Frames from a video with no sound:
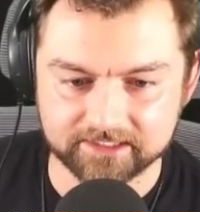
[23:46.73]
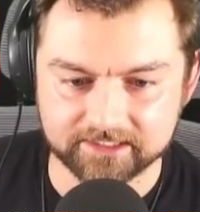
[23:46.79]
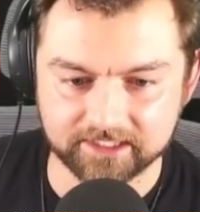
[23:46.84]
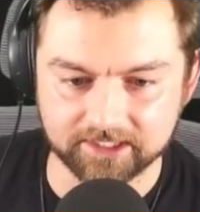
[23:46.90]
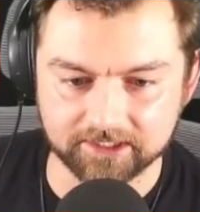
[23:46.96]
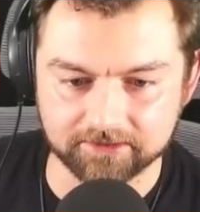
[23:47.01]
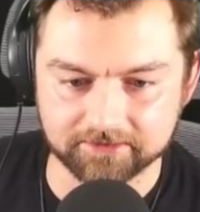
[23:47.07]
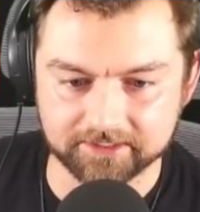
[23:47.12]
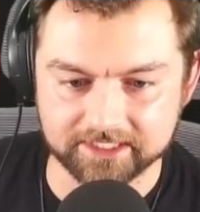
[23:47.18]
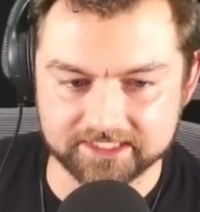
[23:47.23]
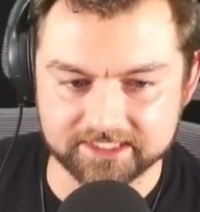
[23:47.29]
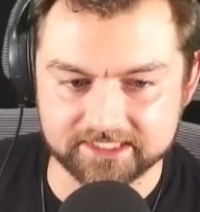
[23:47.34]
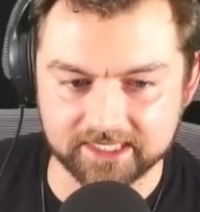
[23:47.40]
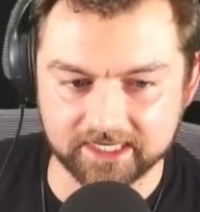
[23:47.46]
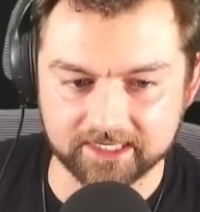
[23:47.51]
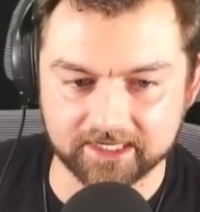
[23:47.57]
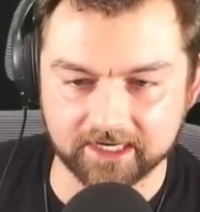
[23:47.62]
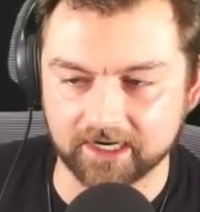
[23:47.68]
No,
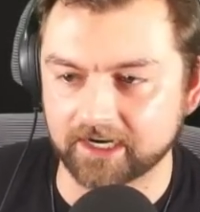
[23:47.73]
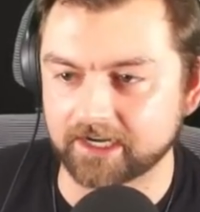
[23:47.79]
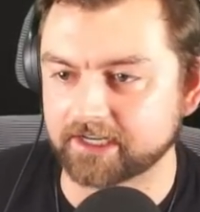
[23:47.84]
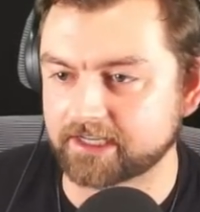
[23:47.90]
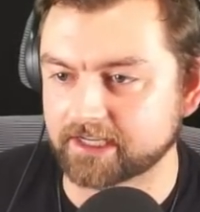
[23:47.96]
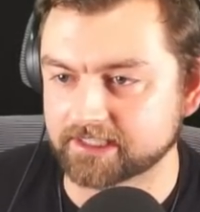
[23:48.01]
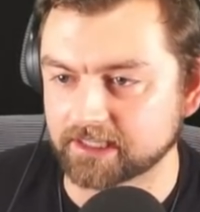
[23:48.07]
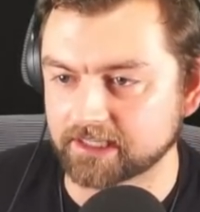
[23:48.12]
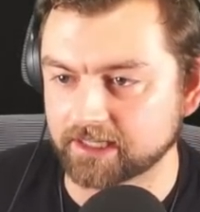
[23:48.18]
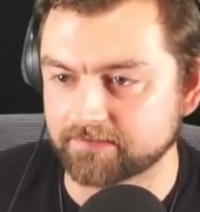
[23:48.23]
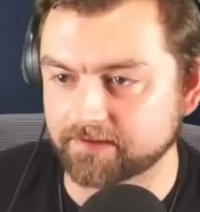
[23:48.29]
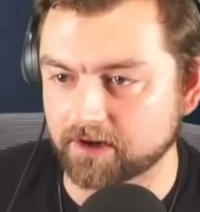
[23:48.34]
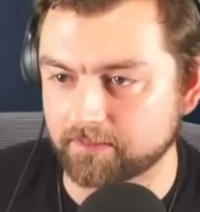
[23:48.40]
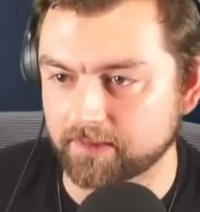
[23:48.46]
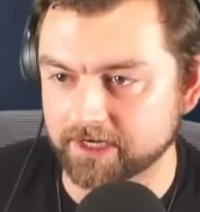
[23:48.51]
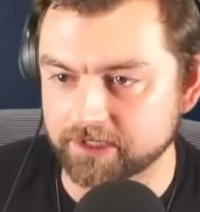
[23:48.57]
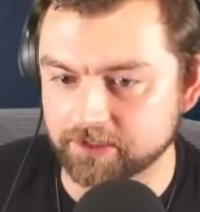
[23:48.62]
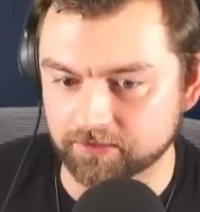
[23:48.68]
instead, I get to live out
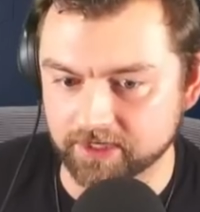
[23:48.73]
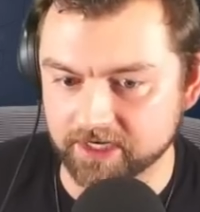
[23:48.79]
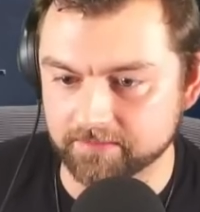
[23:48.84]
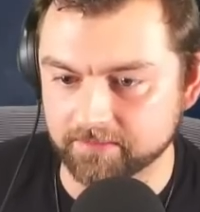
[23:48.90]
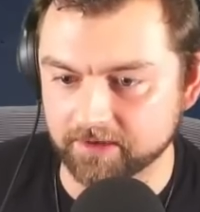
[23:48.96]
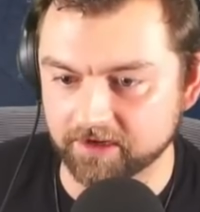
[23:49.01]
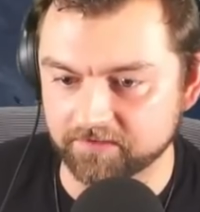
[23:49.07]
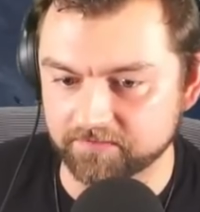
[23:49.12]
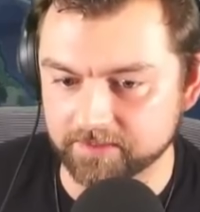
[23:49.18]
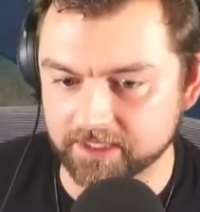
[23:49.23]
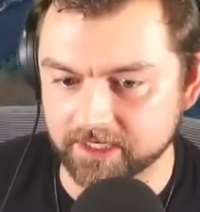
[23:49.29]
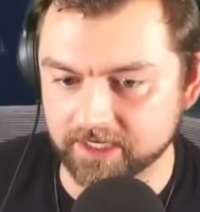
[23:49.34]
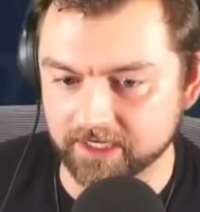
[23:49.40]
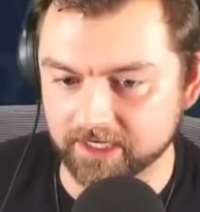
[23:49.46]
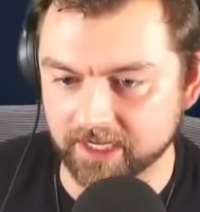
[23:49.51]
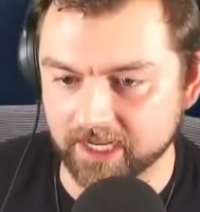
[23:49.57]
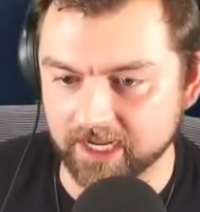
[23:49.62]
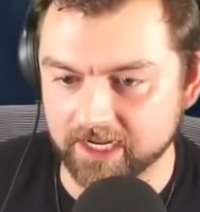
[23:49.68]
my dream of
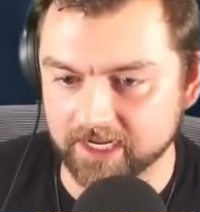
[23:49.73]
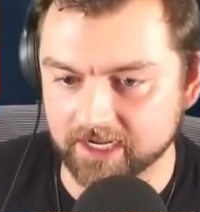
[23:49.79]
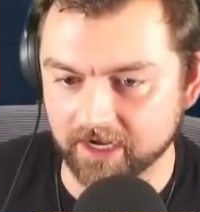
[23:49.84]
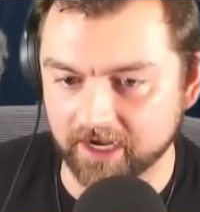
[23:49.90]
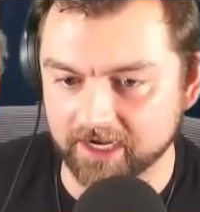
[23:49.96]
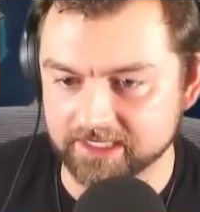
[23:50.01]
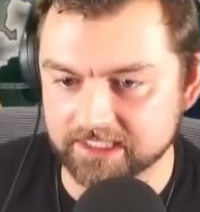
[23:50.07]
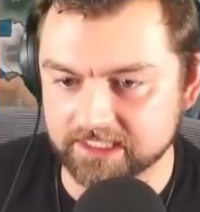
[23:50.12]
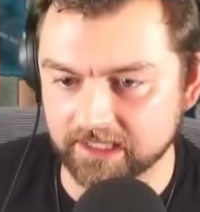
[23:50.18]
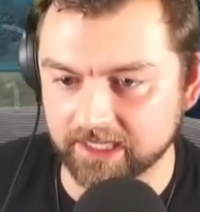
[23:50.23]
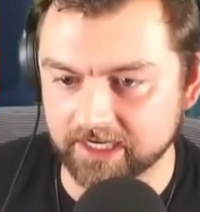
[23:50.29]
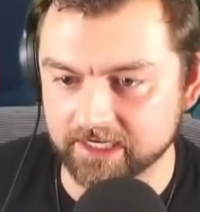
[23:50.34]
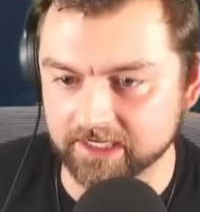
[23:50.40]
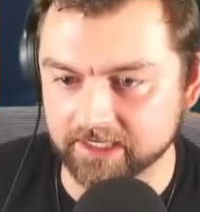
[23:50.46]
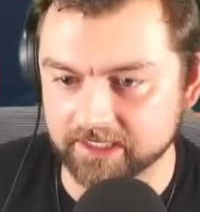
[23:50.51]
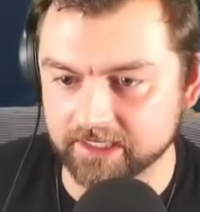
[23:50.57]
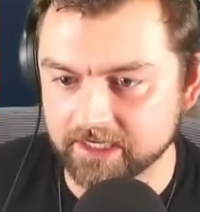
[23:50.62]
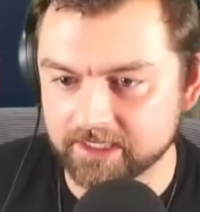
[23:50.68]
being a
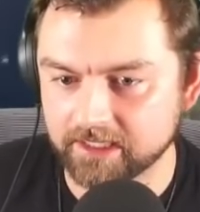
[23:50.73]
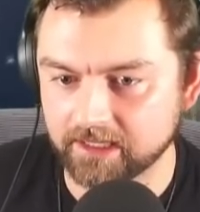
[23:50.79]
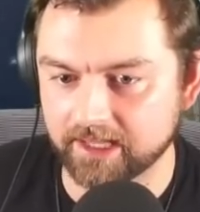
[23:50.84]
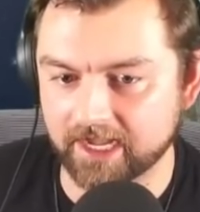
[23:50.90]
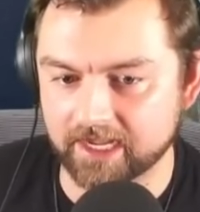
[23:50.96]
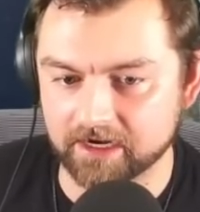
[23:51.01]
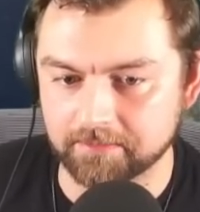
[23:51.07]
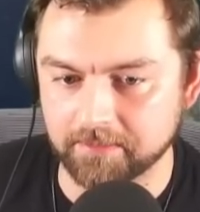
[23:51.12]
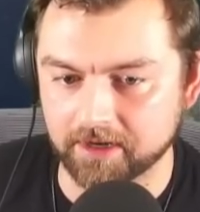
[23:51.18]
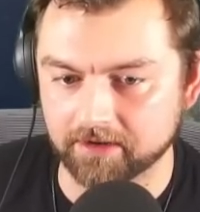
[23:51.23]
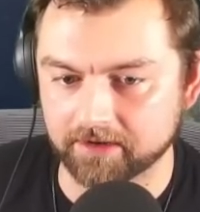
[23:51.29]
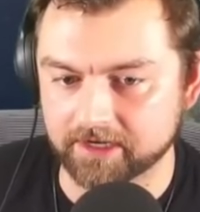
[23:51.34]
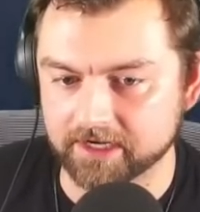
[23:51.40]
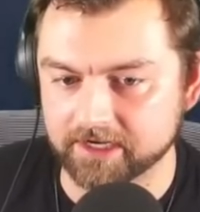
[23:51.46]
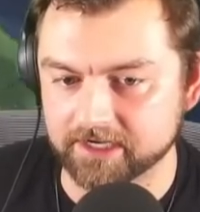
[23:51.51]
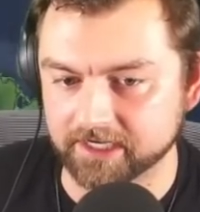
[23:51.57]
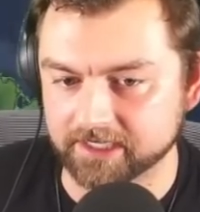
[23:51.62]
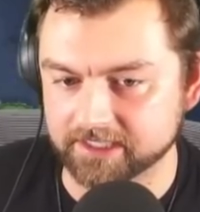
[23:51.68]
isolated Latin
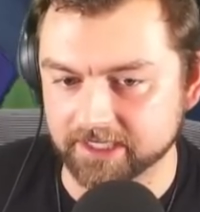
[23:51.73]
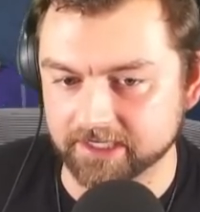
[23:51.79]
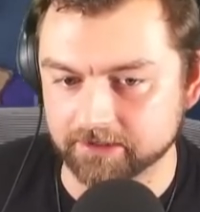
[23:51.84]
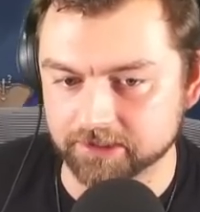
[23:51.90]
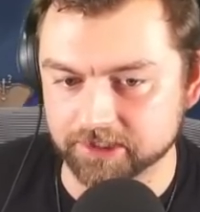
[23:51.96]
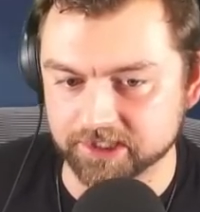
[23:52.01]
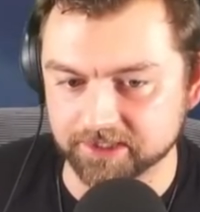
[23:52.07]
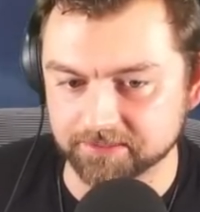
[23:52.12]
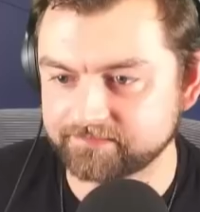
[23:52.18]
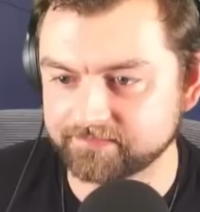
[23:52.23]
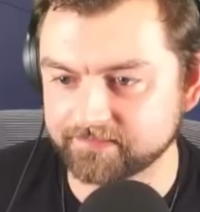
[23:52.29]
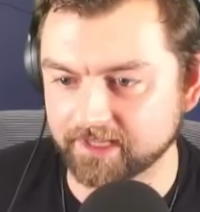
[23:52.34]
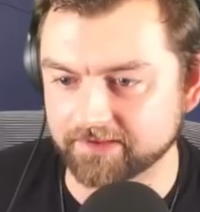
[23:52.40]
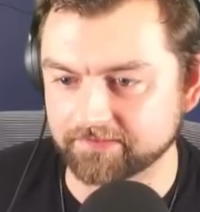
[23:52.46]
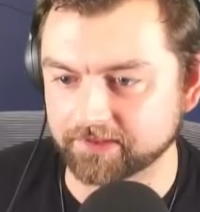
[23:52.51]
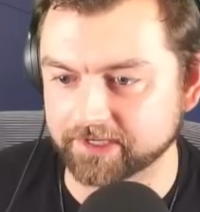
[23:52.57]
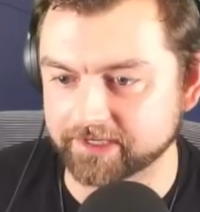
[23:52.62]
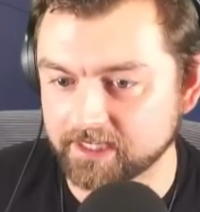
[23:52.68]
American dictatorship.
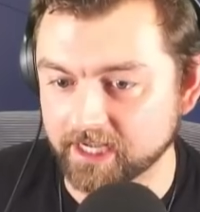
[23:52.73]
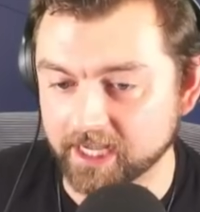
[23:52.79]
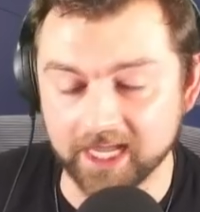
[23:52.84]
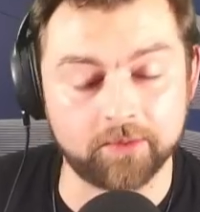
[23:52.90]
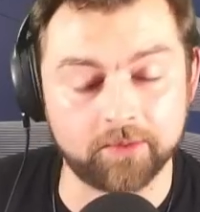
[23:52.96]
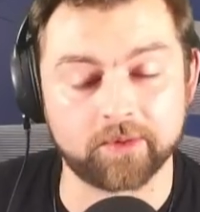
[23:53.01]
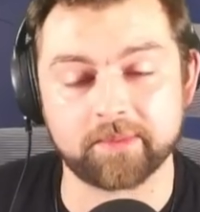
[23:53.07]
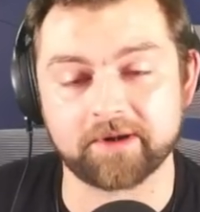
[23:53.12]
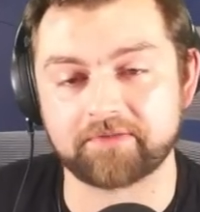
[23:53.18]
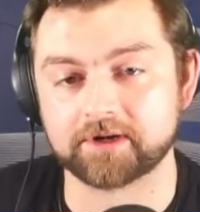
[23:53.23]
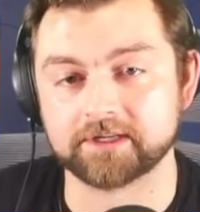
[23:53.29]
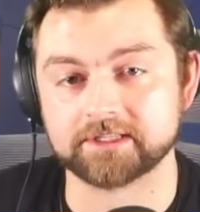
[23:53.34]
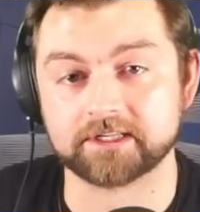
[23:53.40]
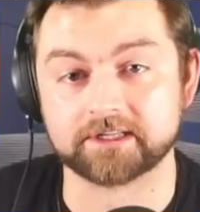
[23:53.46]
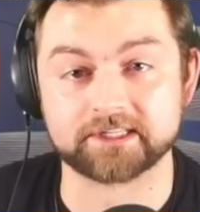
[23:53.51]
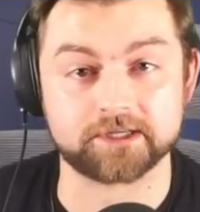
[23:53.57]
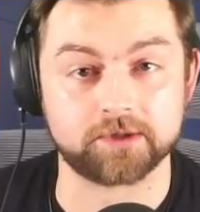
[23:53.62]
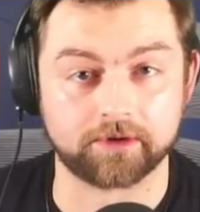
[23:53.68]
Lovely. Anyway, my friends,
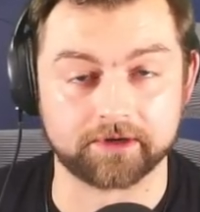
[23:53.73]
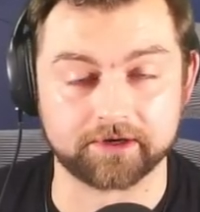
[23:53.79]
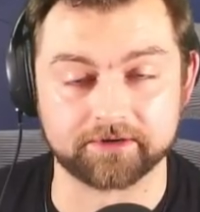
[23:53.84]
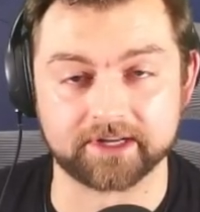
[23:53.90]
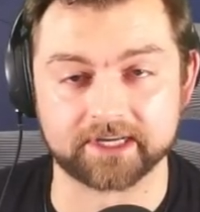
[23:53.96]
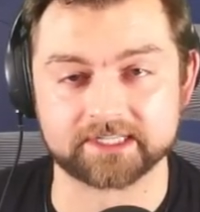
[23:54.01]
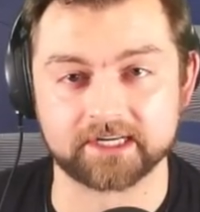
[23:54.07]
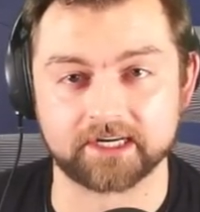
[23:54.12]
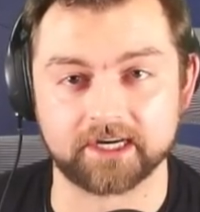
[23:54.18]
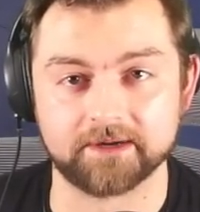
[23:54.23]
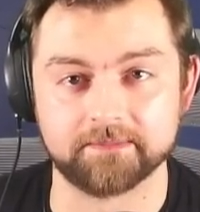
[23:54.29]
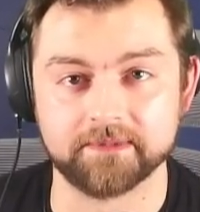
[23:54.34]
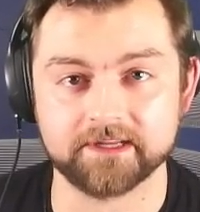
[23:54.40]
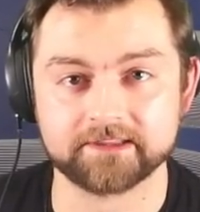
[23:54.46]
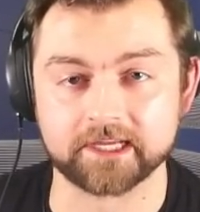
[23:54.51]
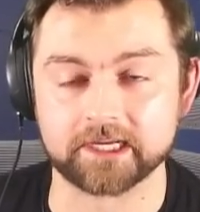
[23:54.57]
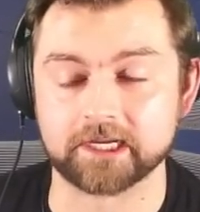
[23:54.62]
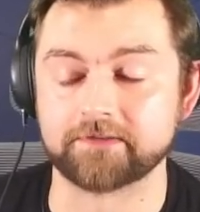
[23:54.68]
I'll see you all here next time.
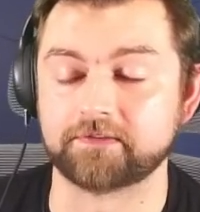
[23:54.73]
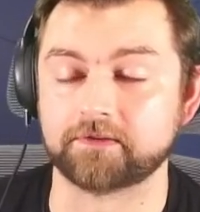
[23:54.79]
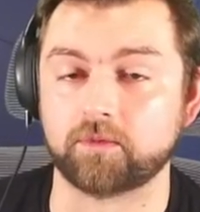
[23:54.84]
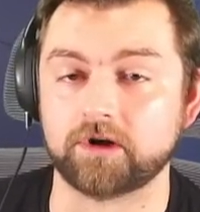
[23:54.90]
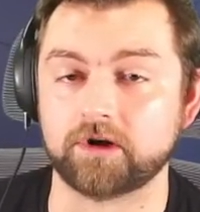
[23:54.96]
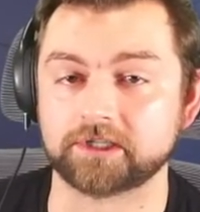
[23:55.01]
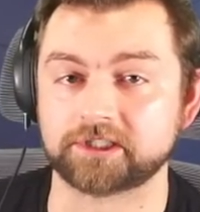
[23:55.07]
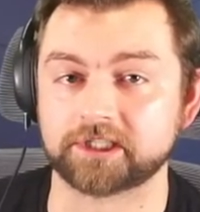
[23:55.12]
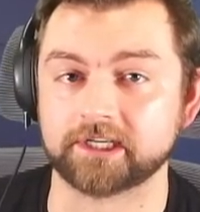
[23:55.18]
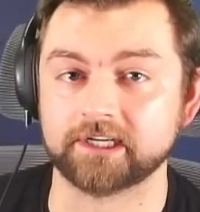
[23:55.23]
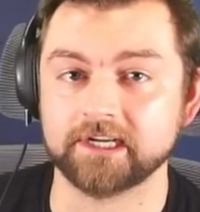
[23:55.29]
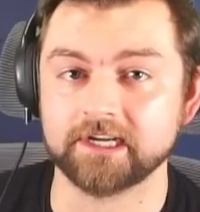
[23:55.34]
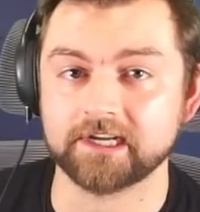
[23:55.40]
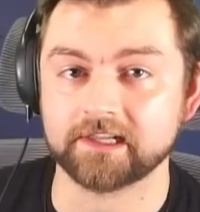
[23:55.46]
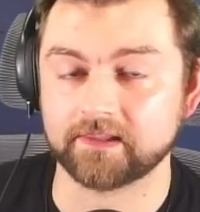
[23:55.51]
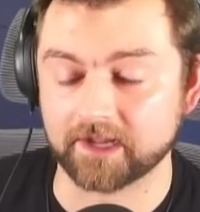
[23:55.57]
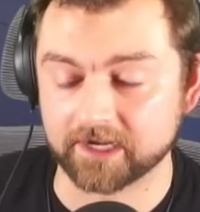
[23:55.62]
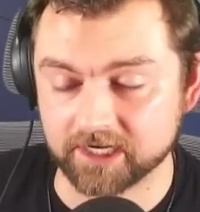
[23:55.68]
Thank you for watching.
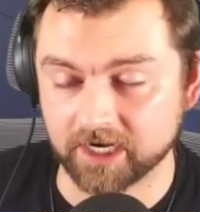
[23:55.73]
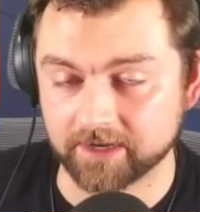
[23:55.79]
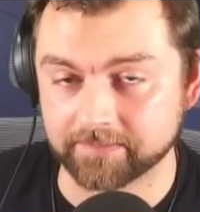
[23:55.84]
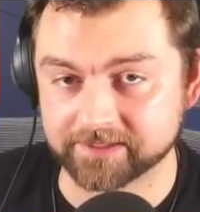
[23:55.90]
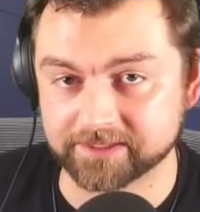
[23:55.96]
Like, comment,